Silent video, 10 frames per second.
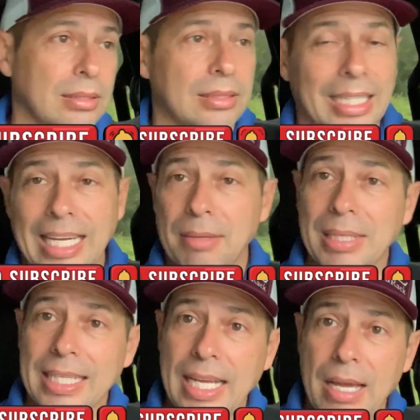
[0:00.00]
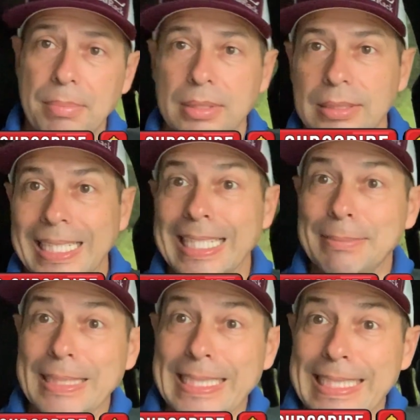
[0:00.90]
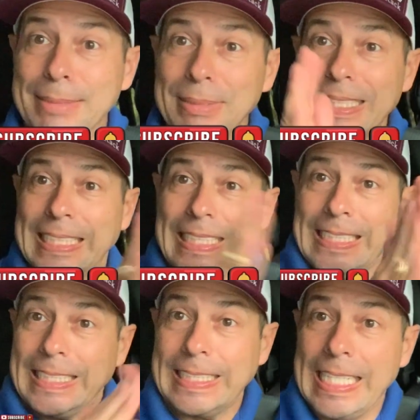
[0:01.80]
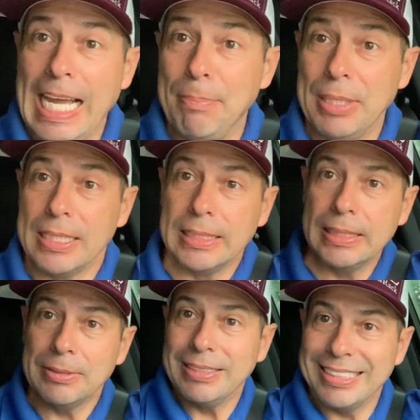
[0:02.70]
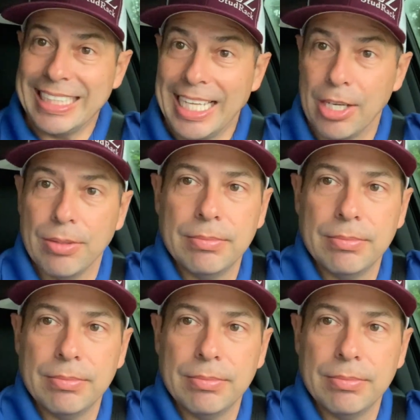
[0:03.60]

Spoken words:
I gotta make it happen. I gotta make it happen. It's gonna happen. See you later.